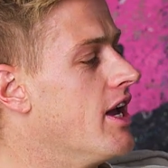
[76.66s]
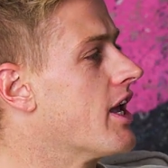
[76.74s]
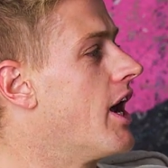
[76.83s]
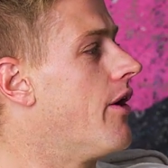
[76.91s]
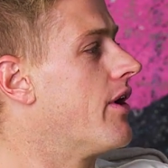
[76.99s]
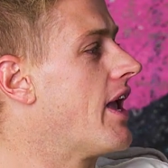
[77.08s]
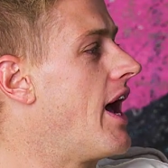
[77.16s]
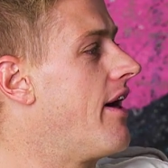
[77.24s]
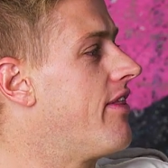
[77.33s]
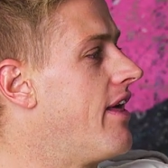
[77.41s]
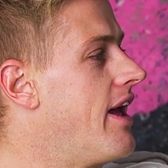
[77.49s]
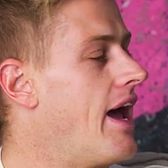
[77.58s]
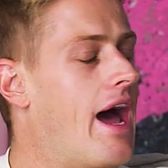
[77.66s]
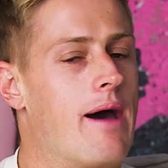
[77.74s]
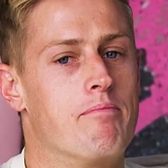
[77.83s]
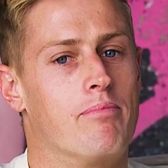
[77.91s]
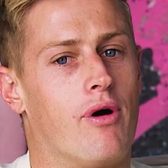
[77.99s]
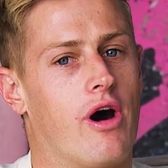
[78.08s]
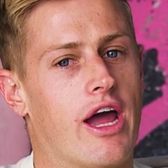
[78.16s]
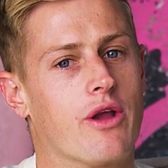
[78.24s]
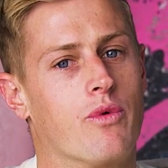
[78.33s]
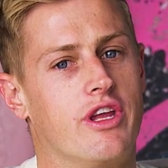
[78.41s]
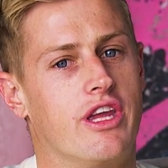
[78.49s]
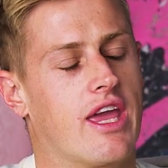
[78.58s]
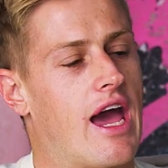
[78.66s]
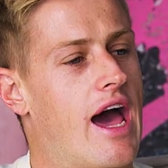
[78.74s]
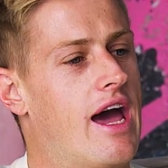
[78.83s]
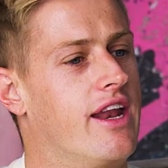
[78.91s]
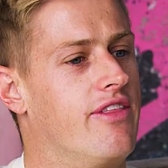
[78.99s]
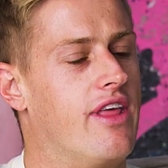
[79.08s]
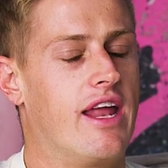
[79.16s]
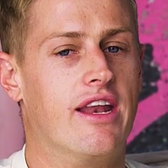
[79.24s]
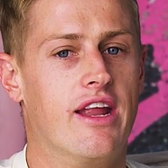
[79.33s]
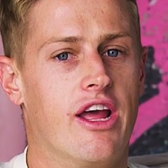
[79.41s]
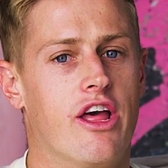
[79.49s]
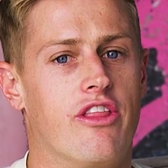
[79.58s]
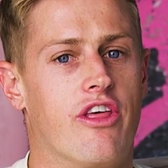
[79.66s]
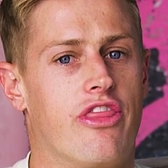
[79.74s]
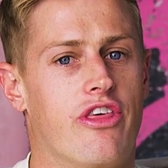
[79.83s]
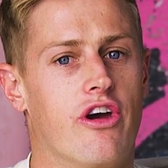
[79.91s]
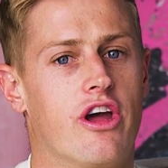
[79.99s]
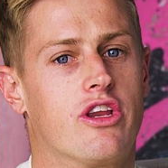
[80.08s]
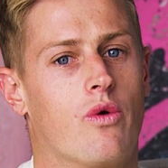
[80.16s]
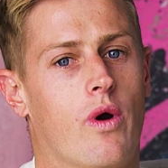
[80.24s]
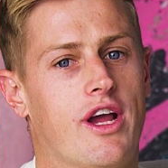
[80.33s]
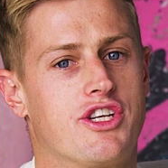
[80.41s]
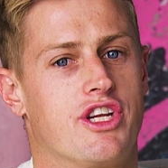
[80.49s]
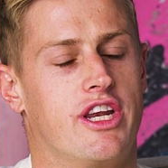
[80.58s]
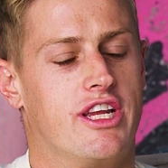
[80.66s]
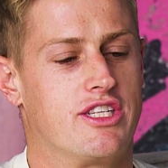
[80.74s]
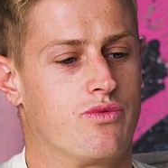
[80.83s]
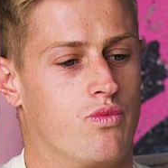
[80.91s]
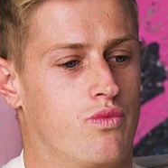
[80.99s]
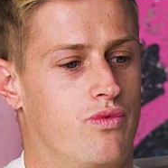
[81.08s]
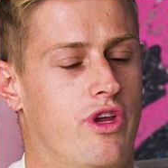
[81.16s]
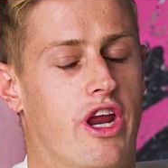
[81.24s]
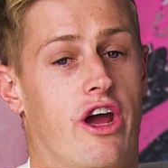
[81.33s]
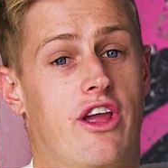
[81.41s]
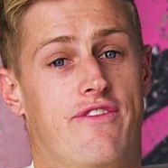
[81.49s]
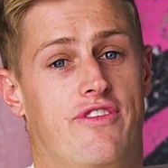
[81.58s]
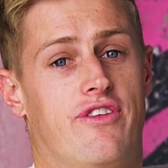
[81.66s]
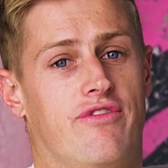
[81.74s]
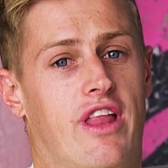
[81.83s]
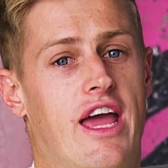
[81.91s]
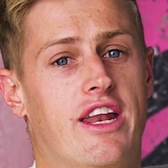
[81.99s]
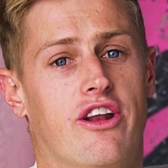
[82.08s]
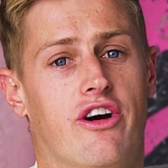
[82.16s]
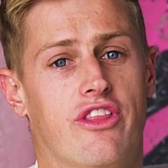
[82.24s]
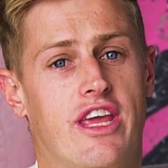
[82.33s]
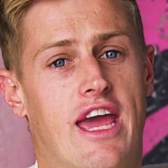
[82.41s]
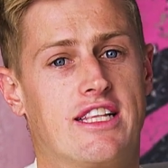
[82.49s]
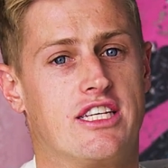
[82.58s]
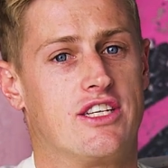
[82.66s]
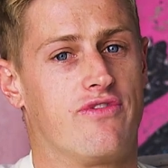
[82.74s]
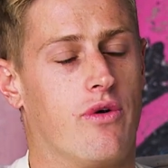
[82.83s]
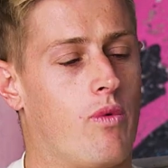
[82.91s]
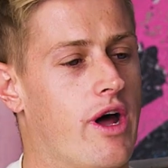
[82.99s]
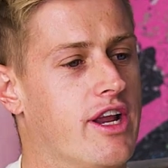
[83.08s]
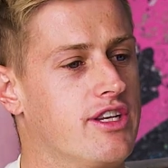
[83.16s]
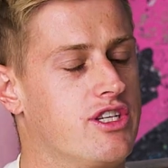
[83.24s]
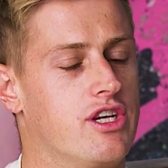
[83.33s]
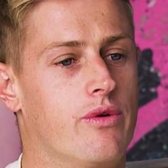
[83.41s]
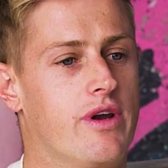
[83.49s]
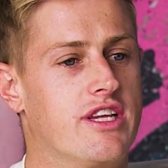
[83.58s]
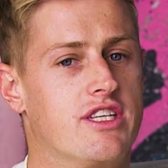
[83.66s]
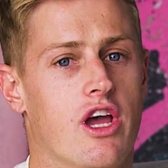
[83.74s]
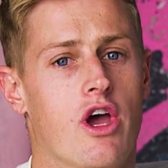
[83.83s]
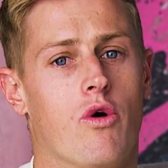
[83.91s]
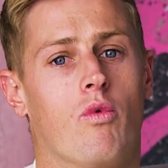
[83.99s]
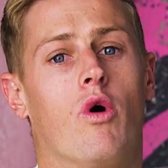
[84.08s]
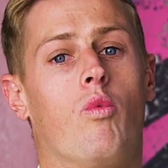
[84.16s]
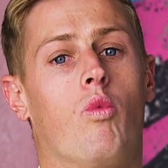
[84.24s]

going out there and buying what you can. And then the third question is, you know, if you've landed on the answers for one and two is, well,